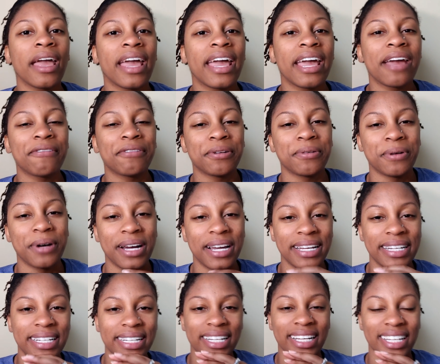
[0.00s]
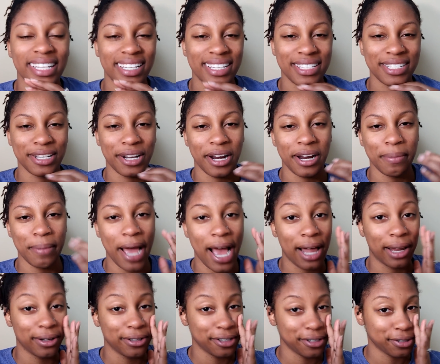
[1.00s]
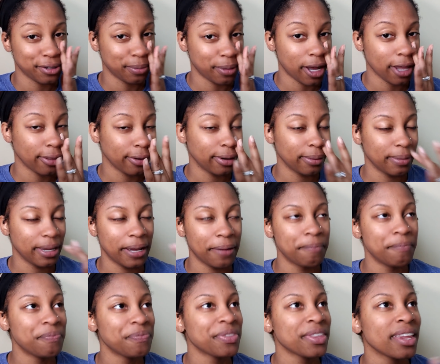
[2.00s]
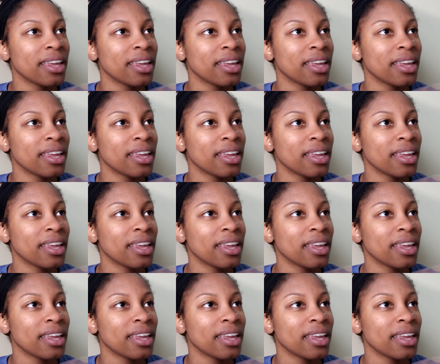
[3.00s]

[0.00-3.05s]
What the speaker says: Hey everyone. Sorry, my allergies are bothering me.